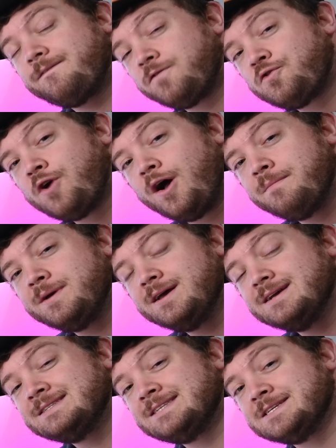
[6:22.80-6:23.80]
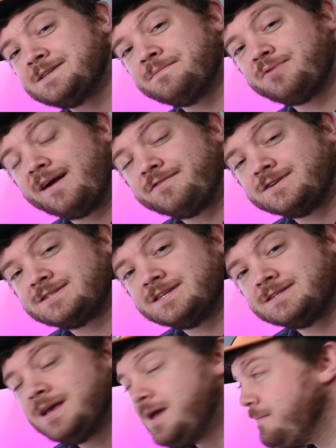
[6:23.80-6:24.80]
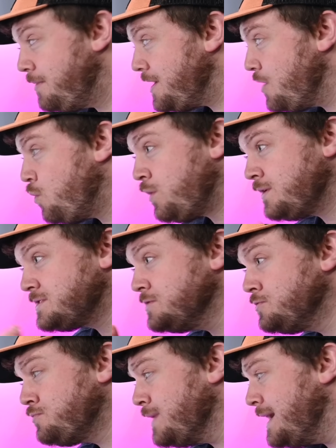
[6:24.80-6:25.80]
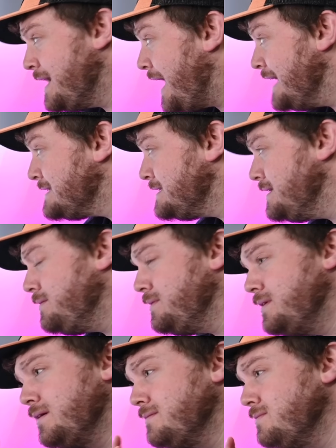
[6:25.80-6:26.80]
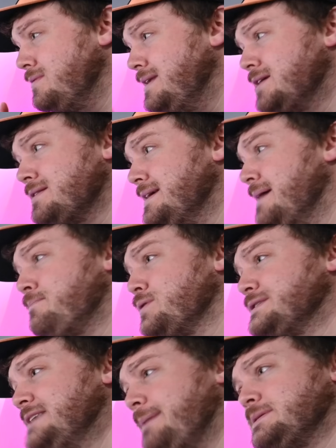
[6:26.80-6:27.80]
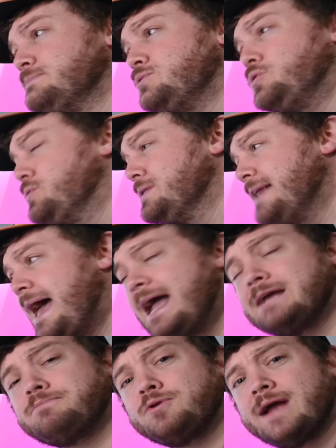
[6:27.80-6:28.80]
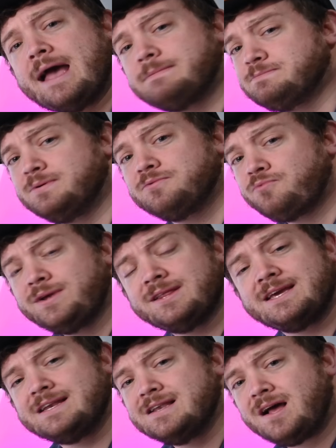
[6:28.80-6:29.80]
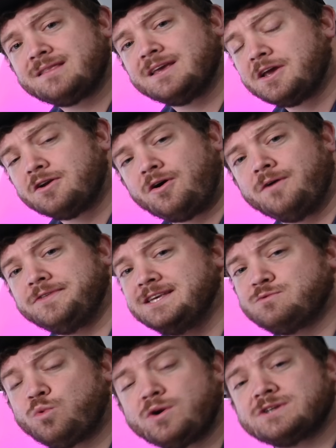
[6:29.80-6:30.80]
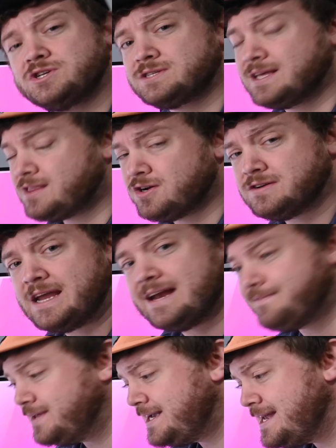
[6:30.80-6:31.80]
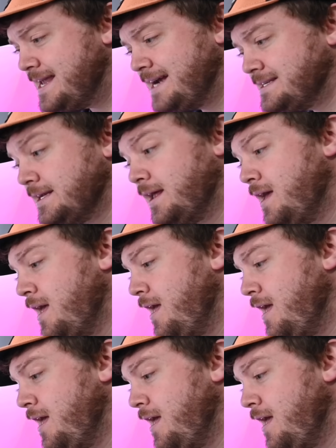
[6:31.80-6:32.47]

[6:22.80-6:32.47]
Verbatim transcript: from system preferences. But it works great. I see nearly imperceptible lag perhaps, but really nothing at all. These works just like they're natively connected.